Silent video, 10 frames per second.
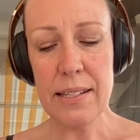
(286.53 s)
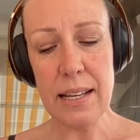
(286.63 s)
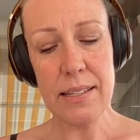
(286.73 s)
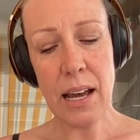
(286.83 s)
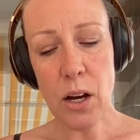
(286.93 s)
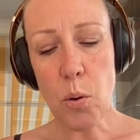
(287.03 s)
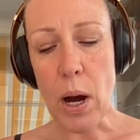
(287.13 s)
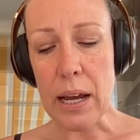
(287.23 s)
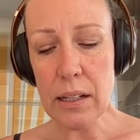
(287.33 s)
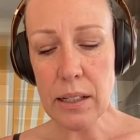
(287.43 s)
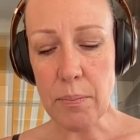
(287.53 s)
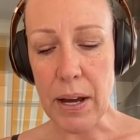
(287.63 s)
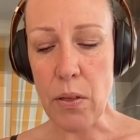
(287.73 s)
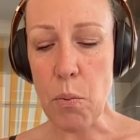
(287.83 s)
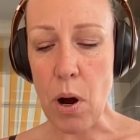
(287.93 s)
As I sat quietly
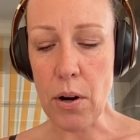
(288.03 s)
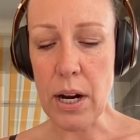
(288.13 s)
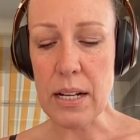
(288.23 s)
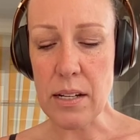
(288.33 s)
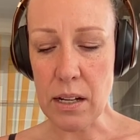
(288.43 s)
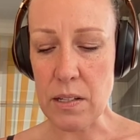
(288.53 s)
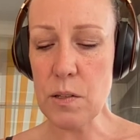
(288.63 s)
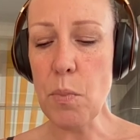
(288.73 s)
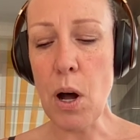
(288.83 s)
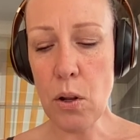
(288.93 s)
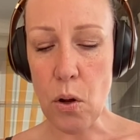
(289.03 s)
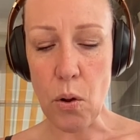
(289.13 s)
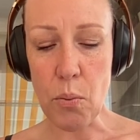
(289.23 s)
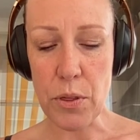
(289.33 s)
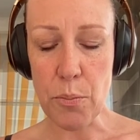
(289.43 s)
by the water, I dug a small
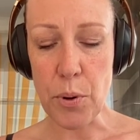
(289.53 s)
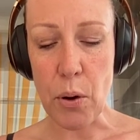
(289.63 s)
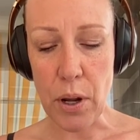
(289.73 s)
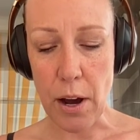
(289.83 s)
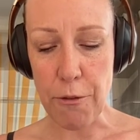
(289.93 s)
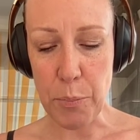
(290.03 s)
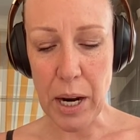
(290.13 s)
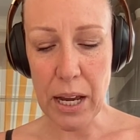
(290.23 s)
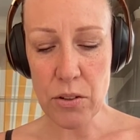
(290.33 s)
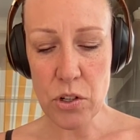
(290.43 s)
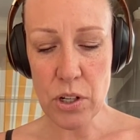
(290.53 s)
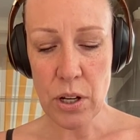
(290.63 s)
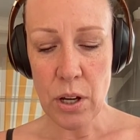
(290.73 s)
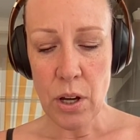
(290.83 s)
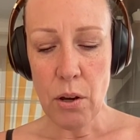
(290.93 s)
hole with a broken off
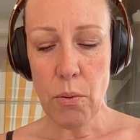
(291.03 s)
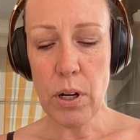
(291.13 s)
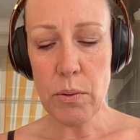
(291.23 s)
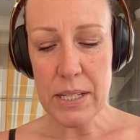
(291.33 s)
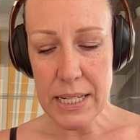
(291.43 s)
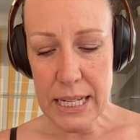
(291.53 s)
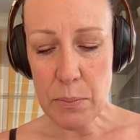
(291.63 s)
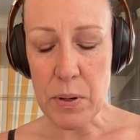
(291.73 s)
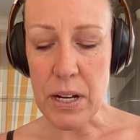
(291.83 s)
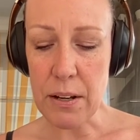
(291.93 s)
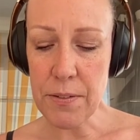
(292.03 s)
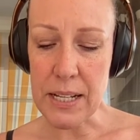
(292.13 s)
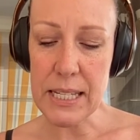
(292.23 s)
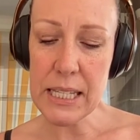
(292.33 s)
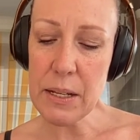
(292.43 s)
branch. When it was deep enough,
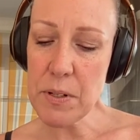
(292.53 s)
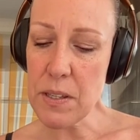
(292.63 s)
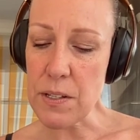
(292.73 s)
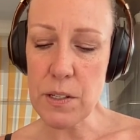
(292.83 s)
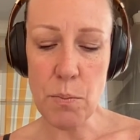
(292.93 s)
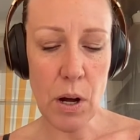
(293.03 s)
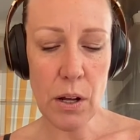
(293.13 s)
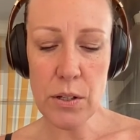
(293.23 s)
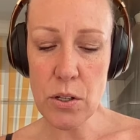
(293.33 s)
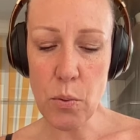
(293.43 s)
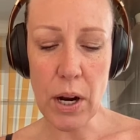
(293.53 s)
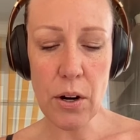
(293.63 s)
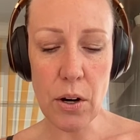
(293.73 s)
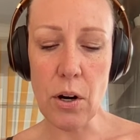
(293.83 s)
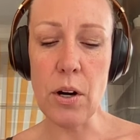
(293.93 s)
I slipped the small
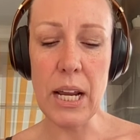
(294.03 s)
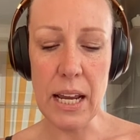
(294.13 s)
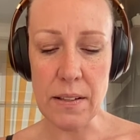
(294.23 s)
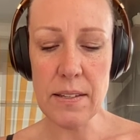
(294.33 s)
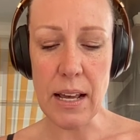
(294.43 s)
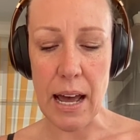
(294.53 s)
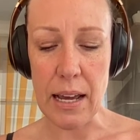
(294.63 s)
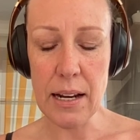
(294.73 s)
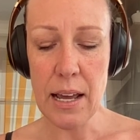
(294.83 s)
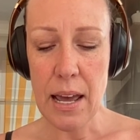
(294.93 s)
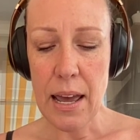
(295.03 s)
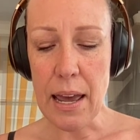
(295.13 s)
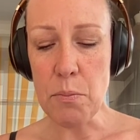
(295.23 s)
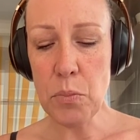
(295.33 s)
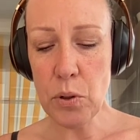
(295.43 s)
square urn inside
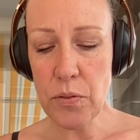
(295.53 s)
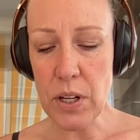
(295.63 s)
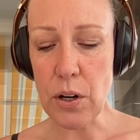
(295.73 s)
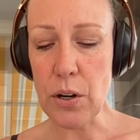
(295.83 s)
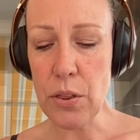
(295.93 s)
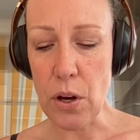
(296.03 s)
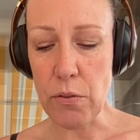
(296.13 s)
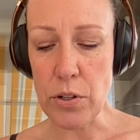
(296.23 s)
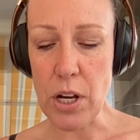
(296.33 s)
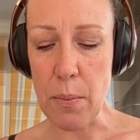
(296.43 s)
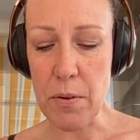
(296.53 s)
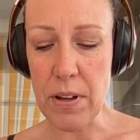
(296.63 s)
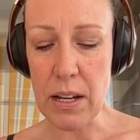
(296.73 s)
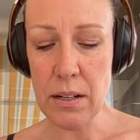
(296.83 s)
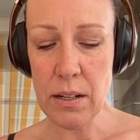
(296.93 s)
and moved the earth over top
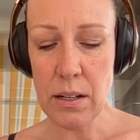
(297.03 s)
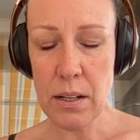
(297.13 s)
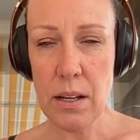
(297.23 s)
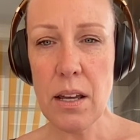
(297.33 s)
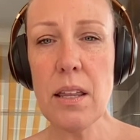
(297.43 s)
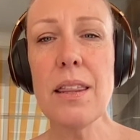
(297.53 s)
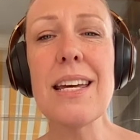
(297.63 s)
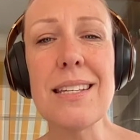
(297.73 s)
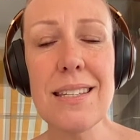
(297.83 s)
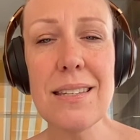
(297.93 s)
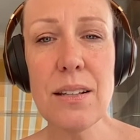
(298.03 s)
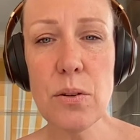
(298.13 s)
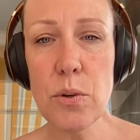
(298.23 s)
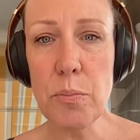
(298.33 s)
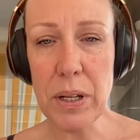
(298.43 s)
of it. This
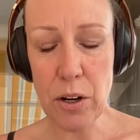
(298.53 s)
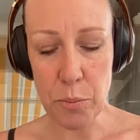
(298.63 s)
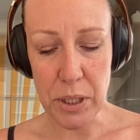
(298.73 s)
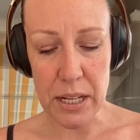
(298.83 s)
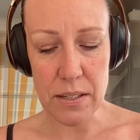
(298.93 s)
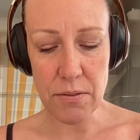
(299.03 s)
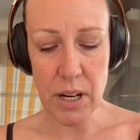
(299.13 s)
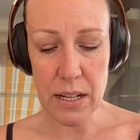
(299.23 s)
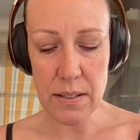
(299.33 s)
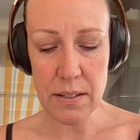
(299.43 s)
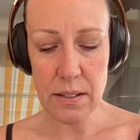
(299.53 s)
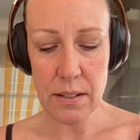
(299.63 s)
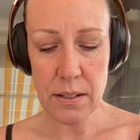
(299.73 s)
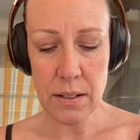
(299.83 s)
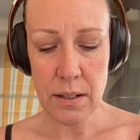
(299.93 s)
would be her place of rest.